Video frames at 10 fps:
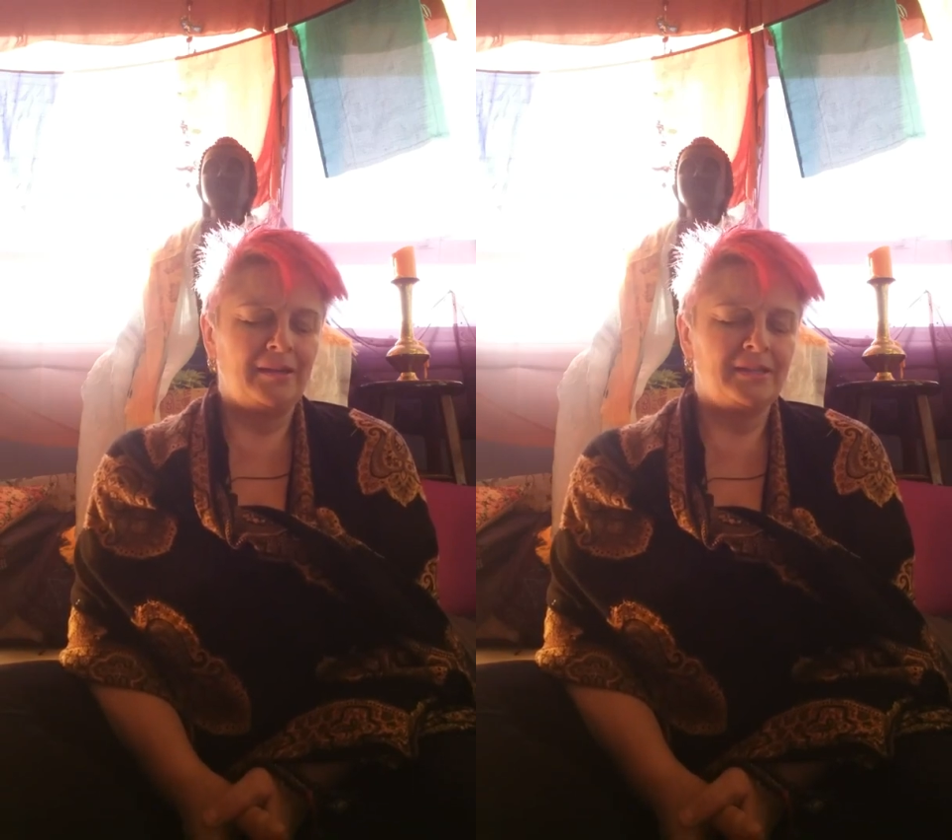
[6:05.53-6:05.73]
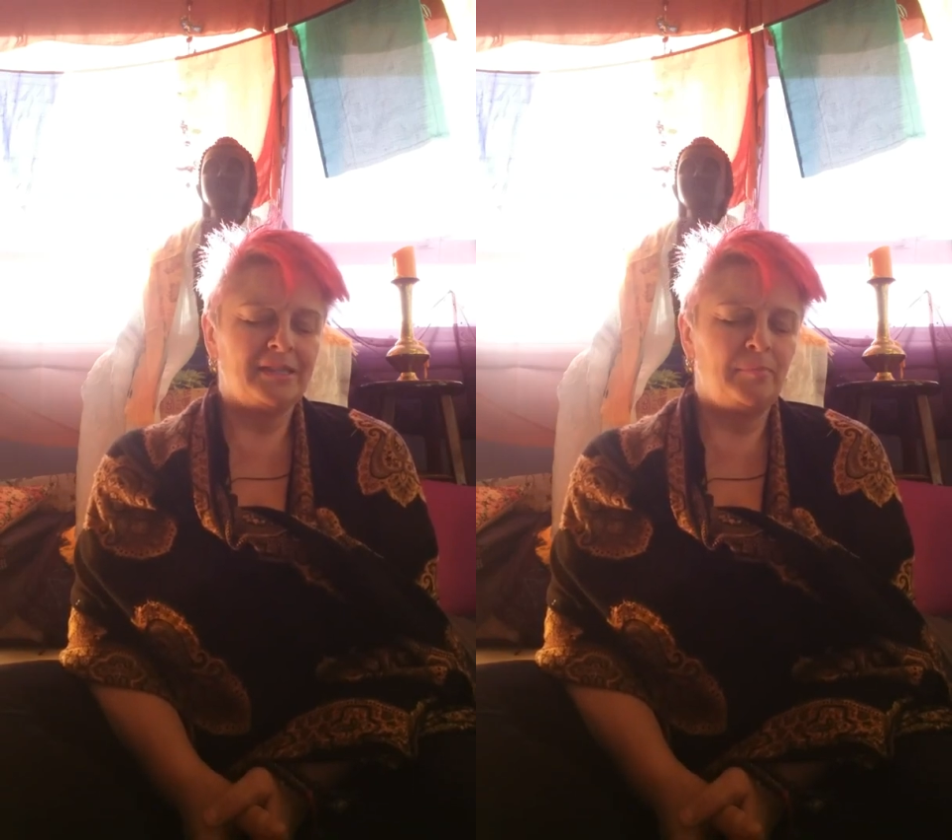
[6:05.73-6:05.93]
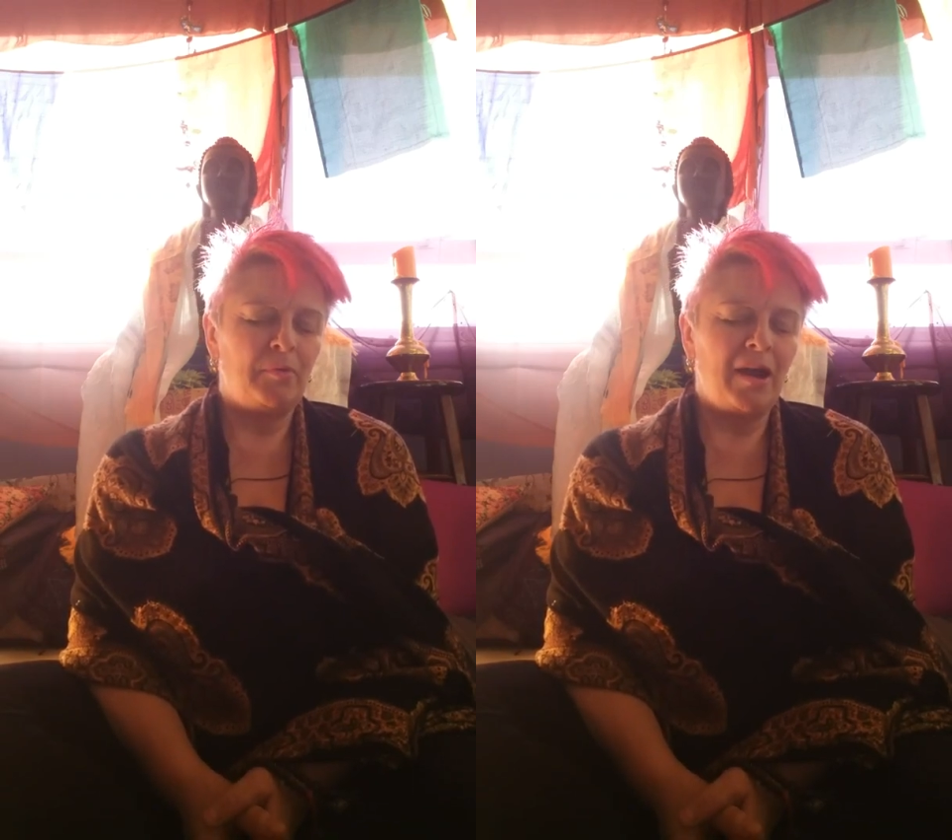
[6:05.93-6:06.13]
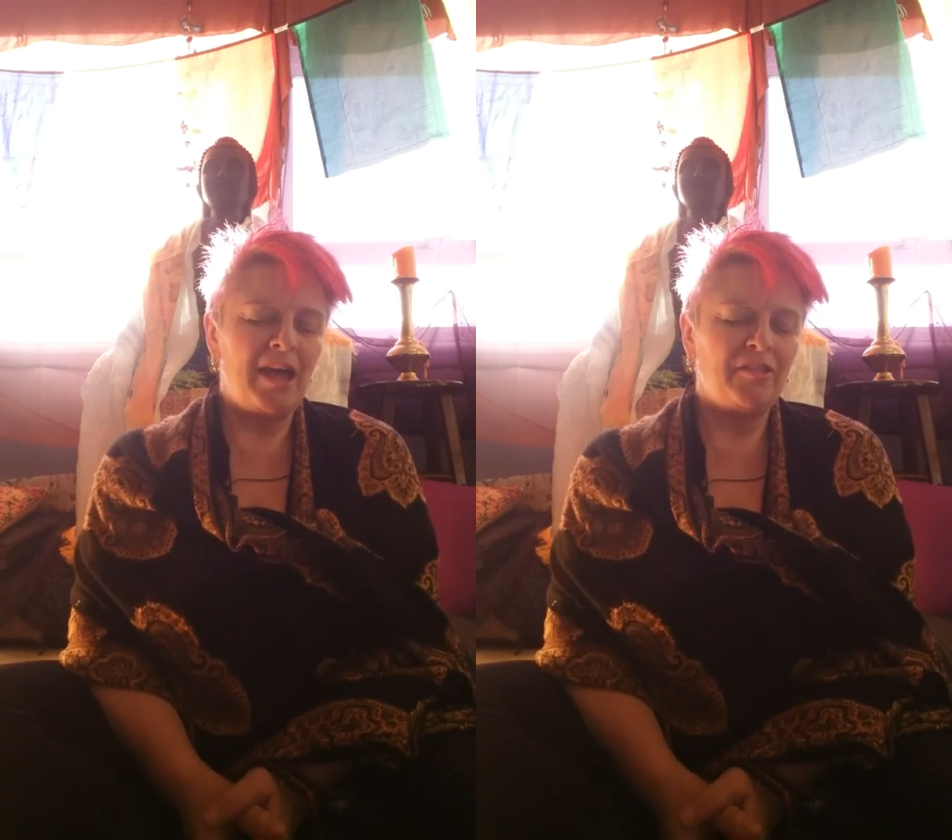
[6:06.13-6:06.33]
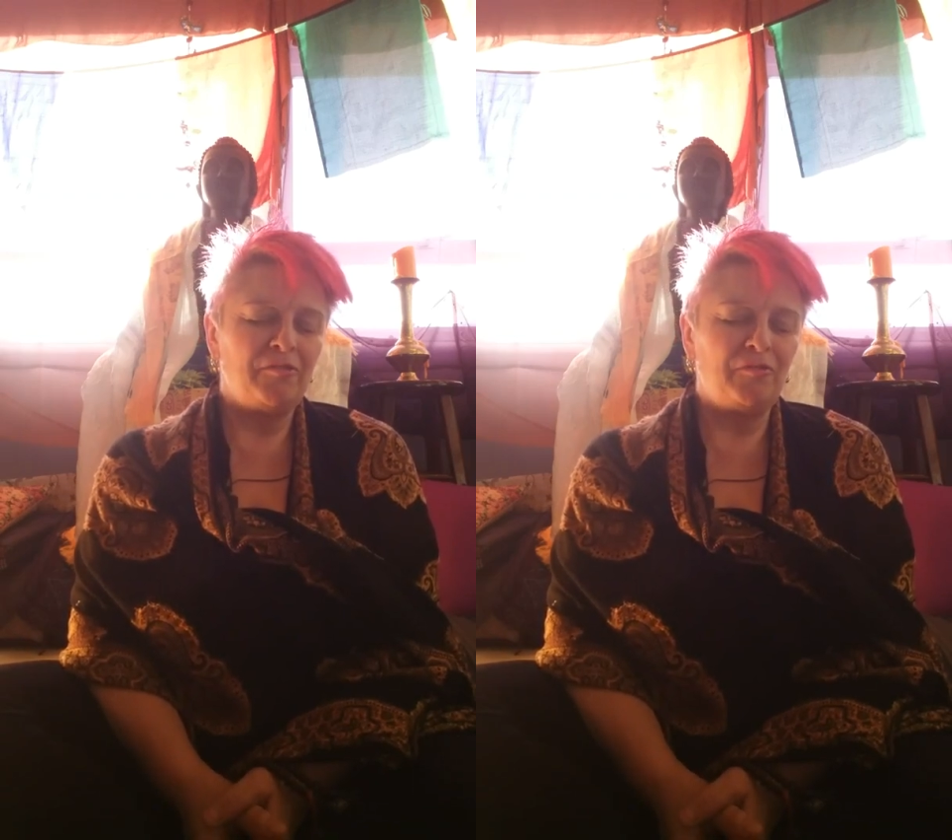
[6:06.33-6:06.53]
And as the
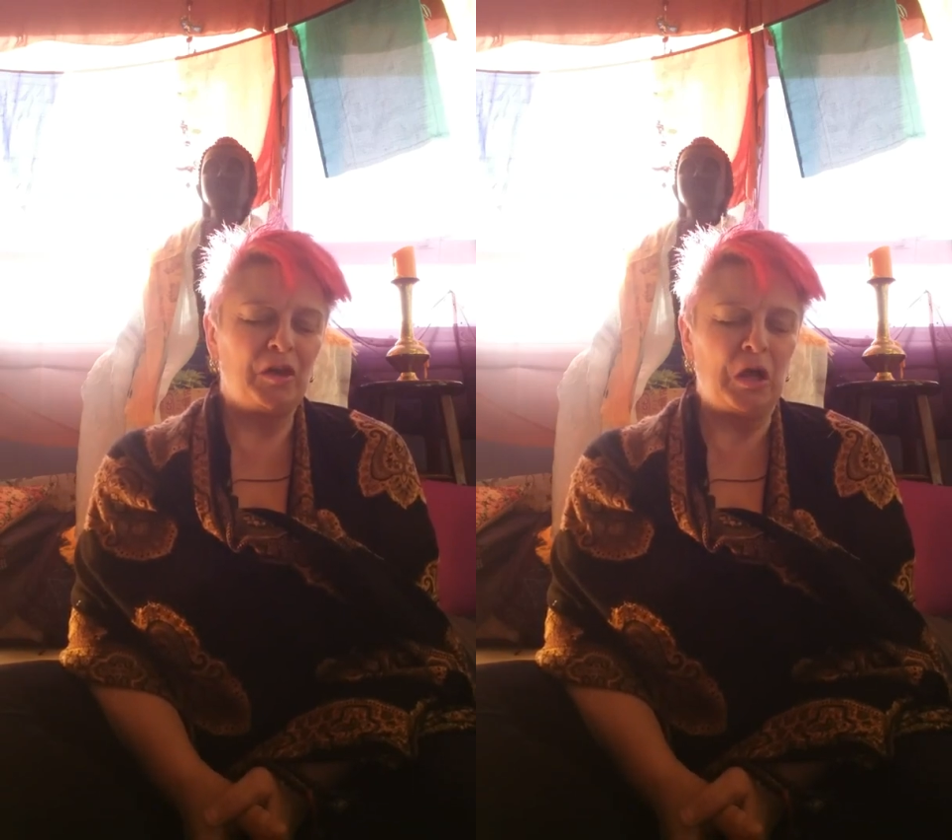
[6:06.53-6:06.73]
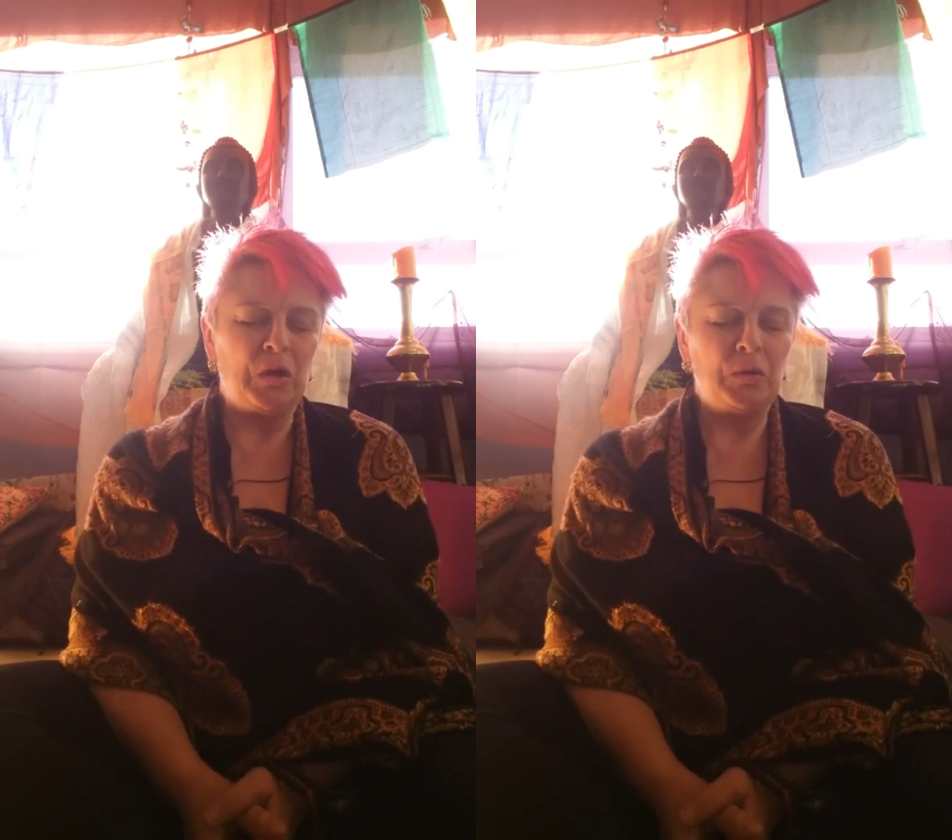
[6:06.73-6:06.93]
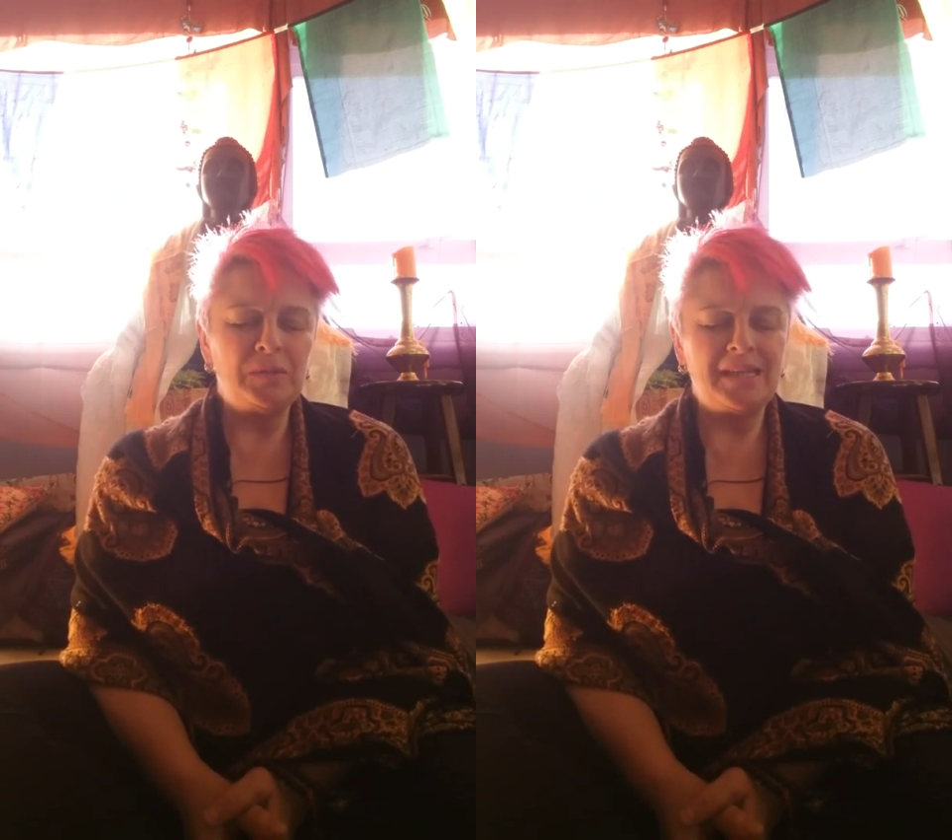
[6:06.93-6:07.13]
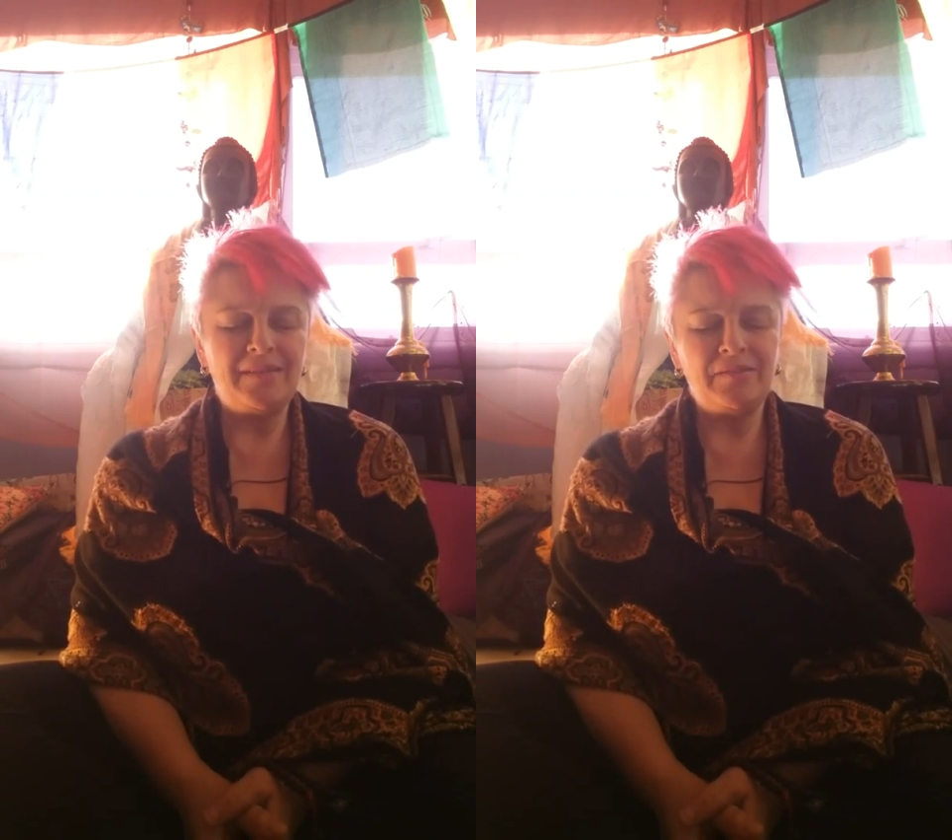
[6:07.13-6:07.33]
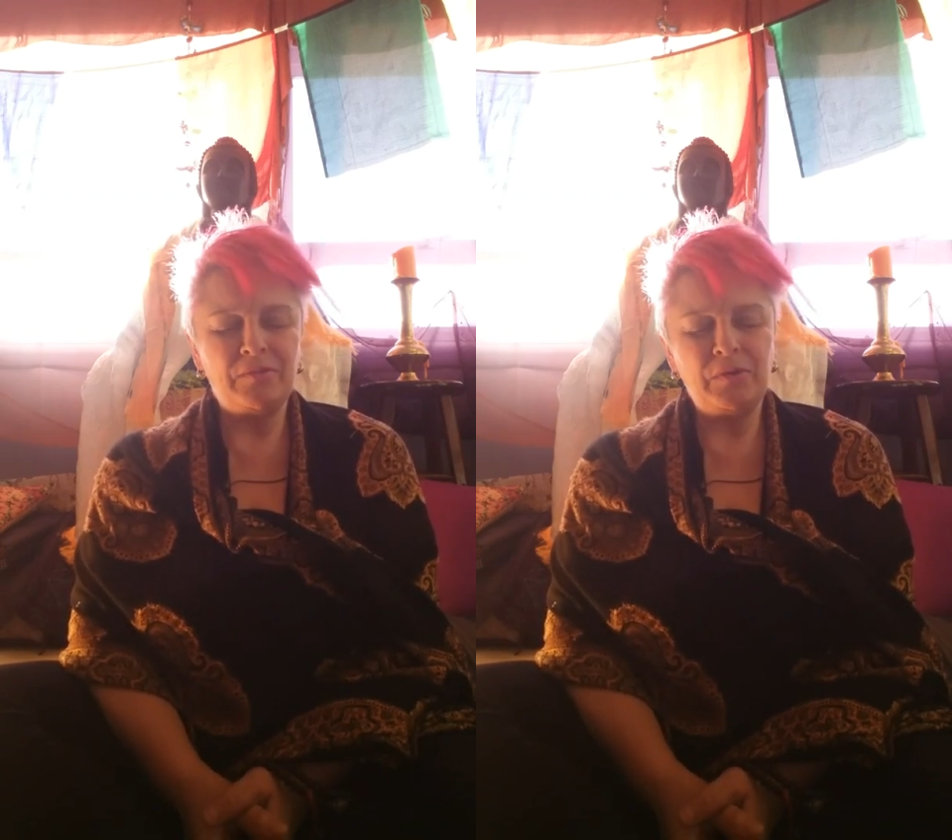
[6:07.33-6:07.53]
breath flows in